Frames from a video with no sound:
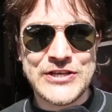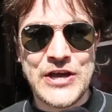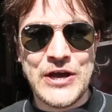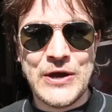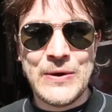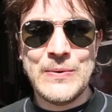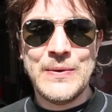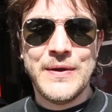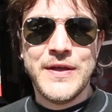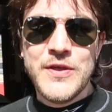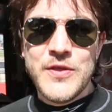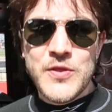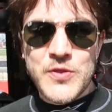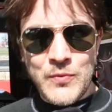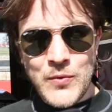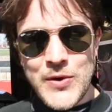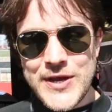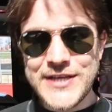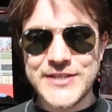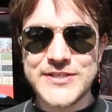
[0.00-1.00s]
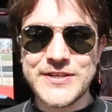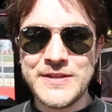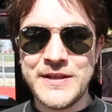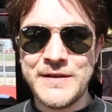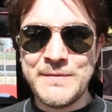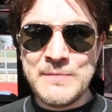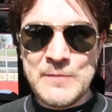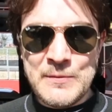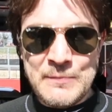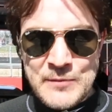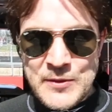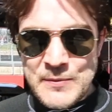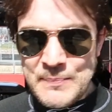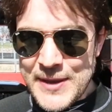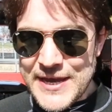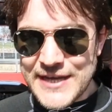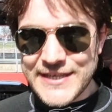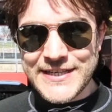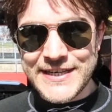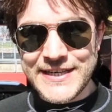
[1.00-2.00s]
know the reason that the
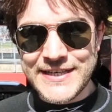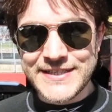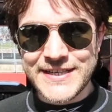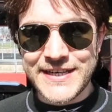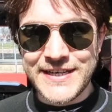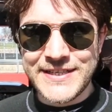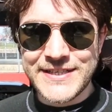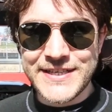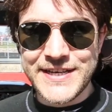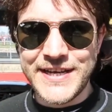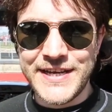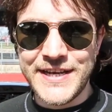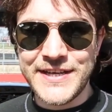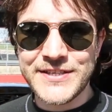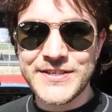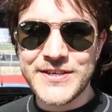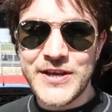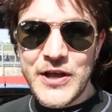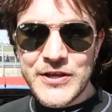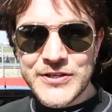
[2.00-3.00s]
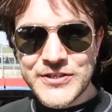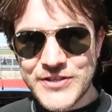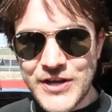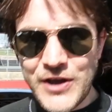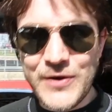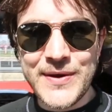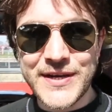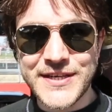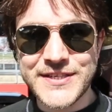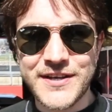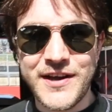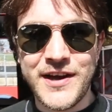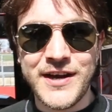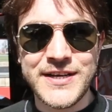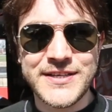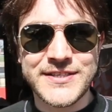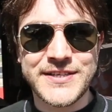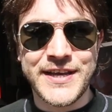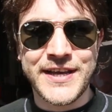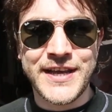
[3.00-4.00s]
BTCC is so
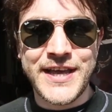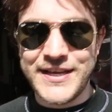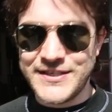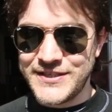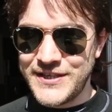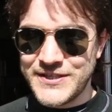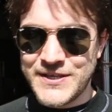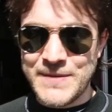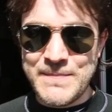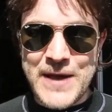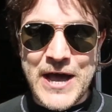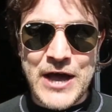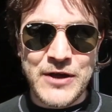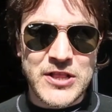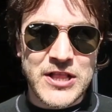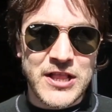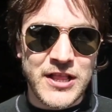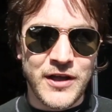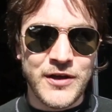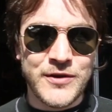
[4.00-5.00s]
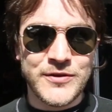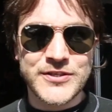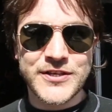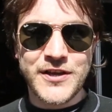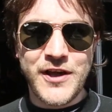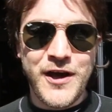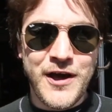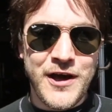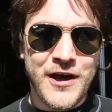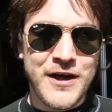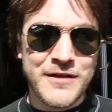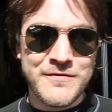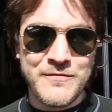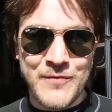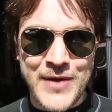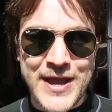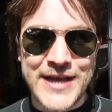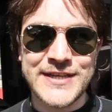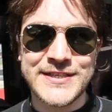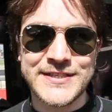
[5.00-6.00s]
exciting is it's about close, hard
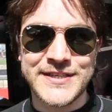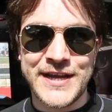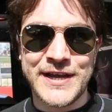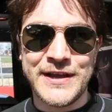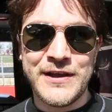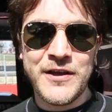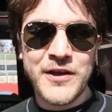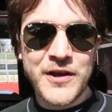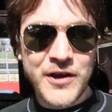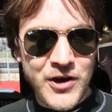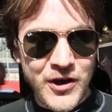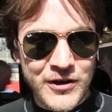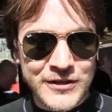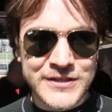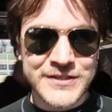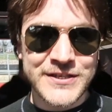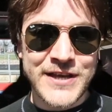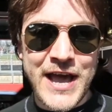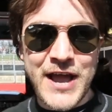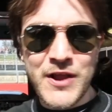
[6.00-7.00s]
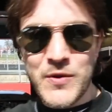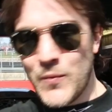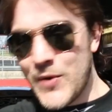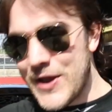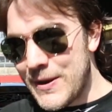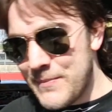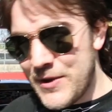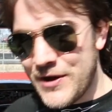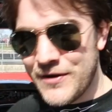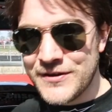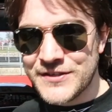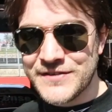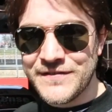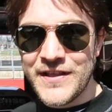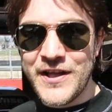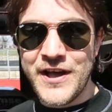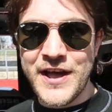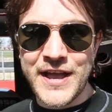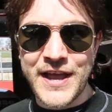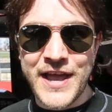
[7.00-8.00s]
racing. Contact, wing mirrors
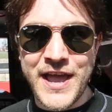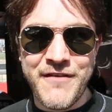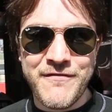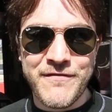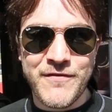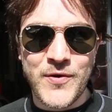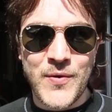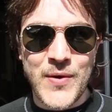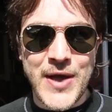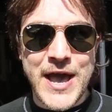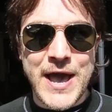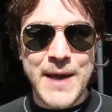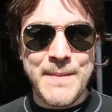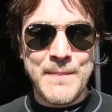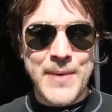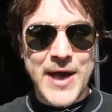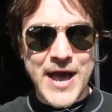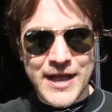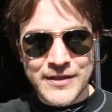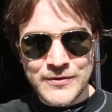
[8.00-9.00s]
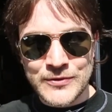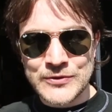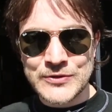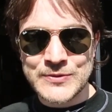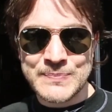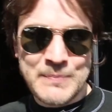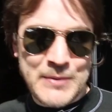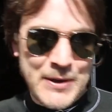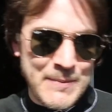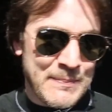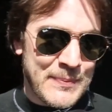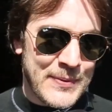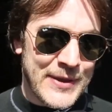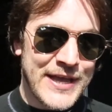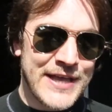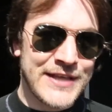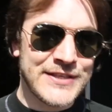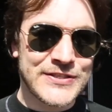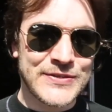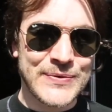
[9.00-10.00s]
flying everywhere, panels
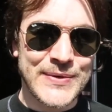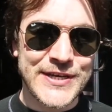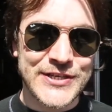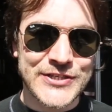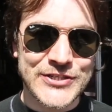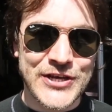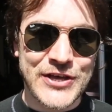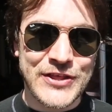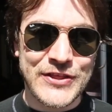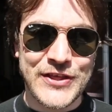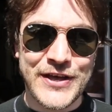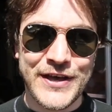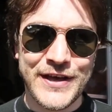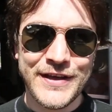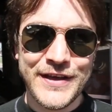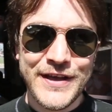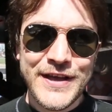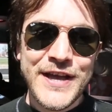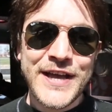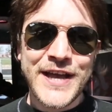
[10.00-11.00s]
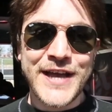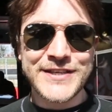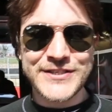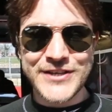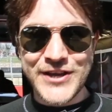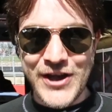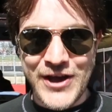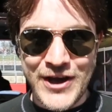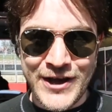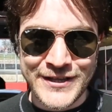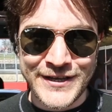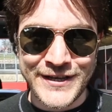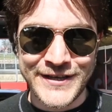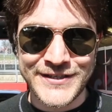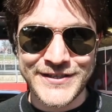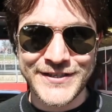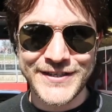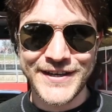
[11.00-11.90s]
bumping into each other. It's carnage.